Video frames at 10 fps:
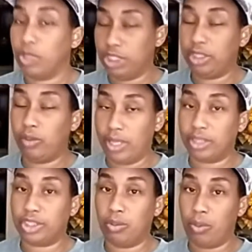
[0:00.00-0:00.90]
which is your
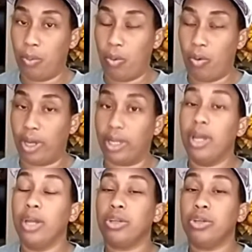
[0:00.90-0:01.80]
register reward,
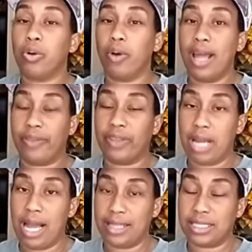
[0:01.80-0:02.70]
you're going to have
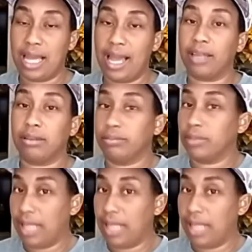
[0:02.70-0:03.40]
to contact